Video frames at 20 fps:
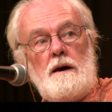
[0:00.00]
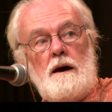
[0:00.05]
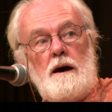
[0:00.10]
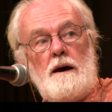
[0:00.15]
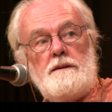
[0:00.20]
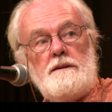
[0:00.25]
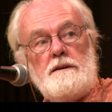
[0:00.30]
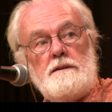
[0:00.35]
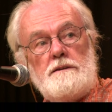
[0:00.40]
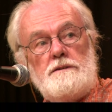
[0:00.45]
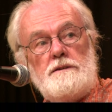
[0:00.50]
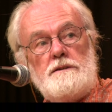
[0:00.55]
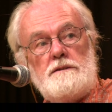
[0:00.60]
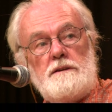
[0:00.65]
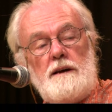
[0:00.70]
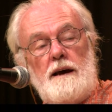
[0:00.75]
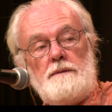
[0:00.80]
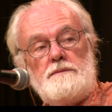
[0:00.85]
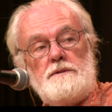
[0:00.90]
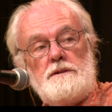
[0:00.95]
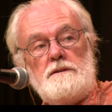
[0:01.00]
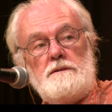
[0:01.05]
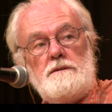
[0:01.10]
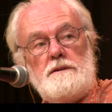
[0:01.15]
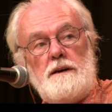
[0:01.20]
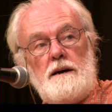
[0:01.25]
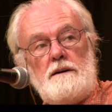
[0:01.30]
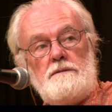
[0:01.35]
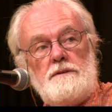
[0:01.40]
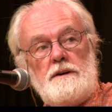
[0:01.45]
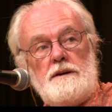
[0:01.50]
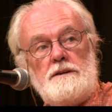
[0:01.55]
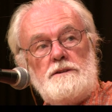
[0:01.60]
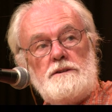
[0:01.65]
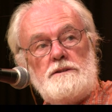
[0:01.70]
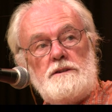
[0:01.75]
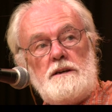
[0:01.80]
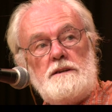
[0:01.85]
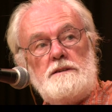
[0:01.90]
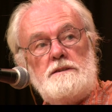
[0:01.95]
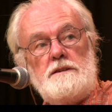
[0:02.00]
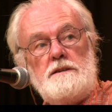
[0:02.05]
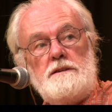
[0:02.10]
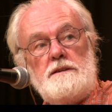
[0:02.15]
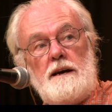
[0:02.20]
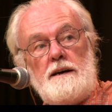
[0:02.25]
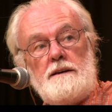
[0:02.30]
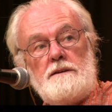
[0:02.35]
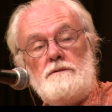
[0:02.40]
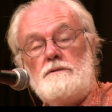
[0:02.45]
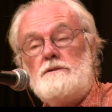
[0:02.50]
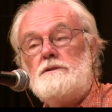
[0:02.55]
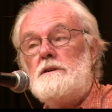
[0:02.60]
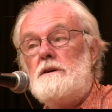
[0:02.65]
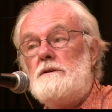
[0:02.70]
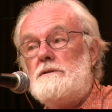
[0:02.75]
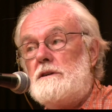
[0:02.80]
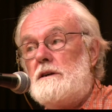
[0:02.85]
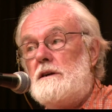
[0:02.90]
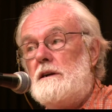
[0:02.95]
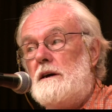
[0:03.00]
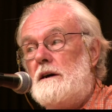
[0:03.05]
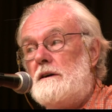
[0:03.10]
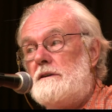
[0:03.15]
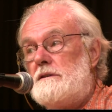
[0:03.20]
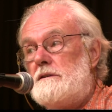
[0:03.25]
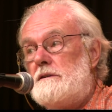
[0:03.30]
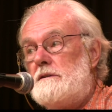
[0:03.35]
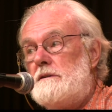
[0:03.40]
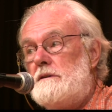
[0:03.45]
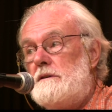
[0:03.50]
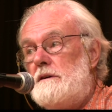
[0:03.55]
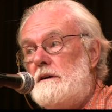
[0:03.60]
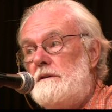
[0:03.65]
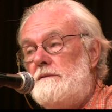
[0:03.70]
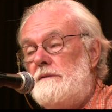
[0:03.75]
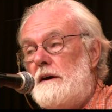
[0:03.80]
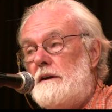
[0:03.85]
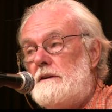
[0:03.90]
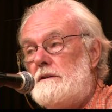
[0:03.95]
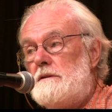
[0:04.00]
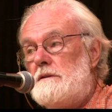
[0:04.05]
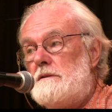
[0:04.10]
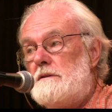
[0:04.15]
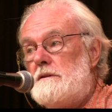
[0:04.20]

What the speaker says: I think this is absolutely outrageous. I see that also as a class event.